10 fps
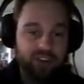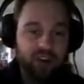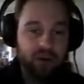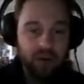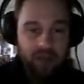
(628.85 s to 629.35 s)

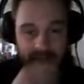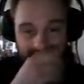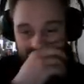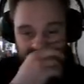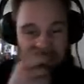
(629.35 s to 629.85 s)
so
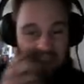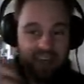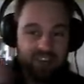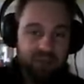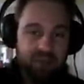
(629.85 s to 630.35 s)

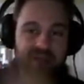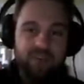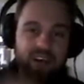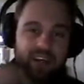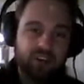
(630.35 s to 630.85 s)
it's a bit
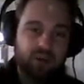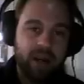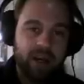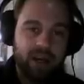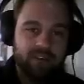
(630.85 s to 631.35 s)
of a
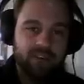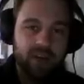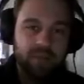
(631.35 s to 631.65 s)
trade-off.